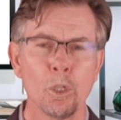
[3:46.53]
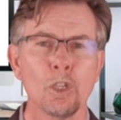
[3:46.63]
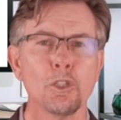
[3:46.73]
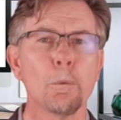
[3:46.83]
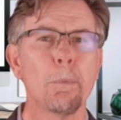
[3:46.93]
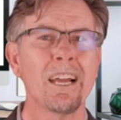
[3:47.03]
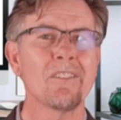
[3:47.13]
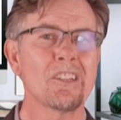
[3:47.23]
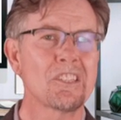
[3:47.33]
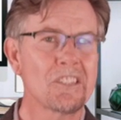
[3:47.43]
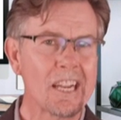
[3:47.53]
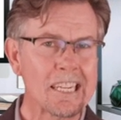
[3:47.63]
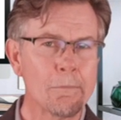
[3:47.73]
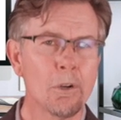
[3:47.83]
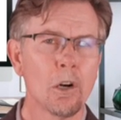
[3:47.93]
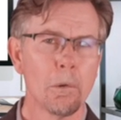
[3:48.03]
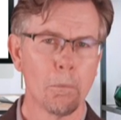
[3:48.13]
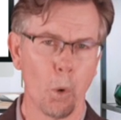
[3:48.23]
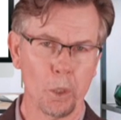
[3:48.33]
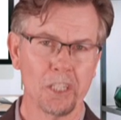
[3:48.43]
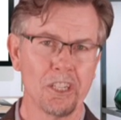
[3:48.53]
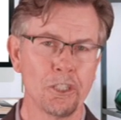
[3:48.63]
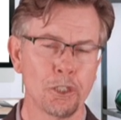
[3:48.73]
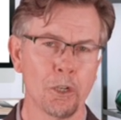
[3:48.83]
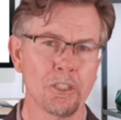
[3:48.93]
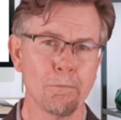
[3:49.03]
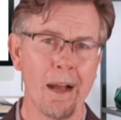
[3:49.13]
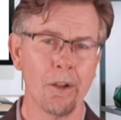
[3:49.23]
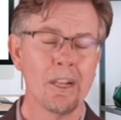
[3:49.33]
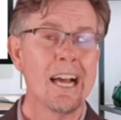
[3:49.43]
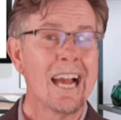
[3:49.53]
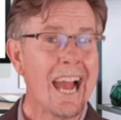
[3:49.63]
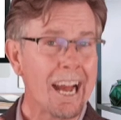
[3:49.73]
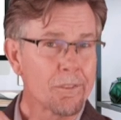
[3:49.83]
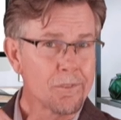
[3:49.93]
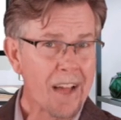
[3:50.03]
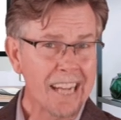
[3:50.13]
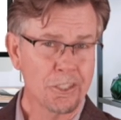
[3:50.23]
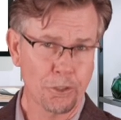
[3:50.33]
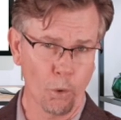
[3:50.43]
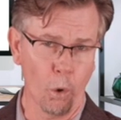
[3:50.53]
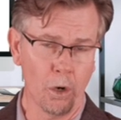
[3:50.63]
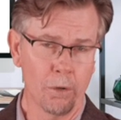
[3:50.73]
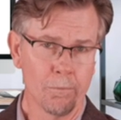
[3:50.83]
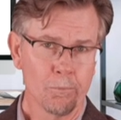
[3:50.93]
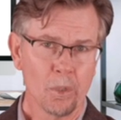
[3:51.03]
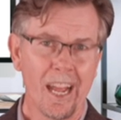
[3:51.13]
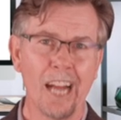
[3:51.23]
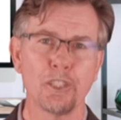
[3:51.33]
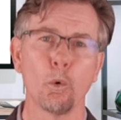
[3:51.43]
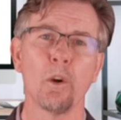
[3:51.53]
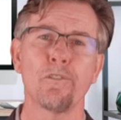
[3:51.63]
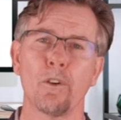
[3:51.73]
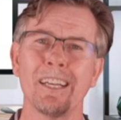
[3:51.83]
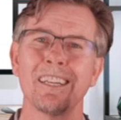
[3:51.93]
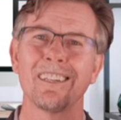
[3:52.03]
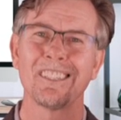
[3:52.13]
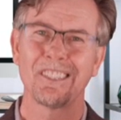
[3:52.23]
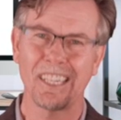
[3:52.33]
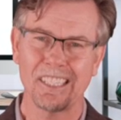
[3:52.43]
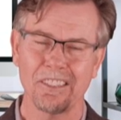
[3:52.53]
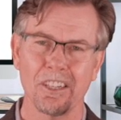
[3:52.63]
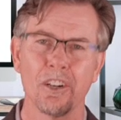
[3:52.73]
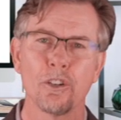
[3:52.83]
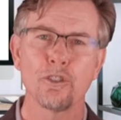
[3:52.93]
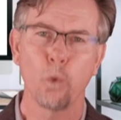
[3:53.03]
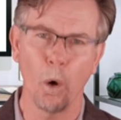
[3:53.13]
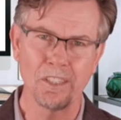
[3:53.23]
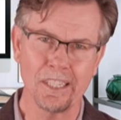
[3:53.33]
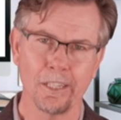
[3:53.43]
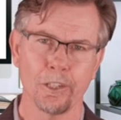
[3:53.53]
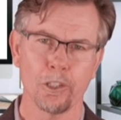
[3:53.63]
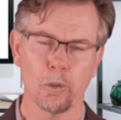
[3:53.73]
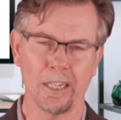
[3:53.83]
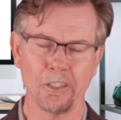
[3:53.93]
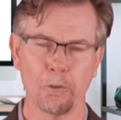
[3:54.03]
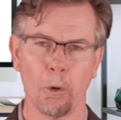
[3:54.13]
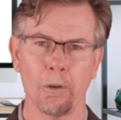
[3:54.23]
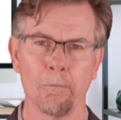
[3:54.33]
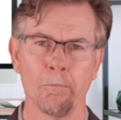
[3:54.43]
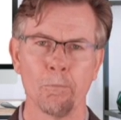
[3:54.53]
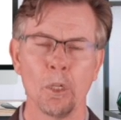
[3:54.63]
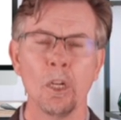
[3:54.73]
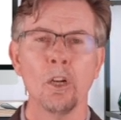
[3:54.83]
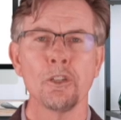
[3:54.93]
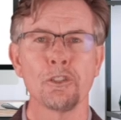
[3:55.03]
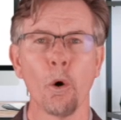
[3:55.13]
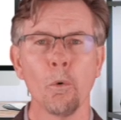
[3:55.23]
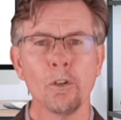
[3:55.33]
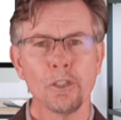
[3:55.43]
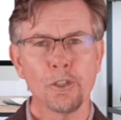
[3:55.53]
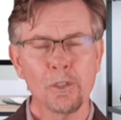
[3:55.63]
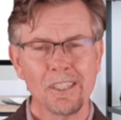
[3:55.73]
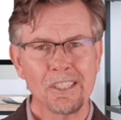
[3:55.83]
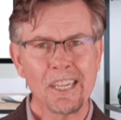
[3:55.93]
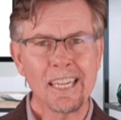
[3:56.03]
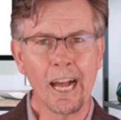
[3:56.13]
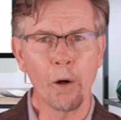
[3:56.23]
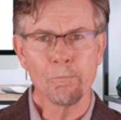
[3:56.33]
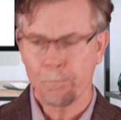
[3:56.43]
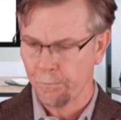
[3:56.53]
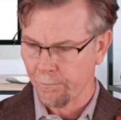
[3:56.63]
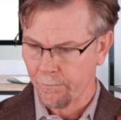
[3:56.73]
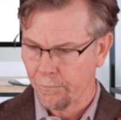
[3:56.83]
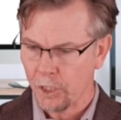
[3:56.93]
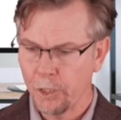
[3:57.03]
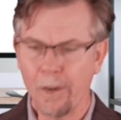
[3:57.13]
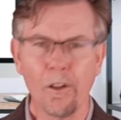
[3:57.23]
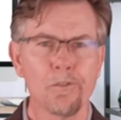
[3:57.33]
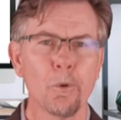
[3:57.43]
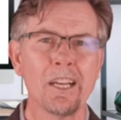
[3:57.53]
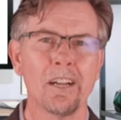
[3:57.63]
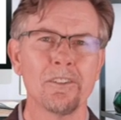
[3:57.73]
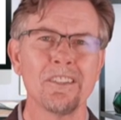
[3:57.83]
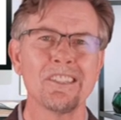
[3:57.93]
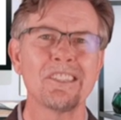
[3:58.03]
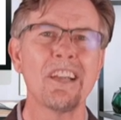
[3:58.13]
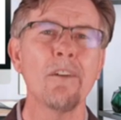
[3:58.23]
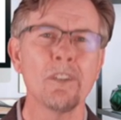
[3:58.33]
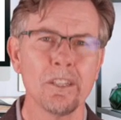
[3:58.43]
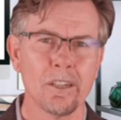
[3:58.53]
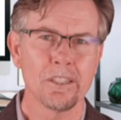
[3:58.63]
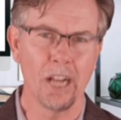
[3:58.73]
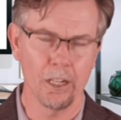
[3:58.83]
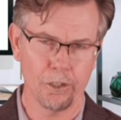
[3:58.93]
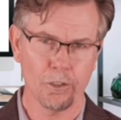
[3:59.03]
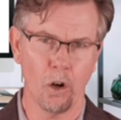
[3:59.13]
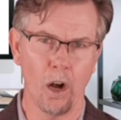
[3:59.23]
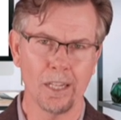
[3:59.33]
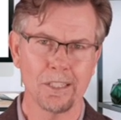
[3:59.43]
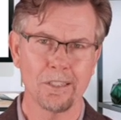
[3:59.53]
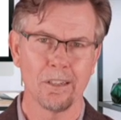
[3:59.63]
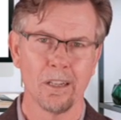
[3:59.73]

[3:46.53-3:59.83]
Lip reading: you pay the same mortgage insurance amount at that score as you would for a 620 credit score. So you can see how you have a $307 cost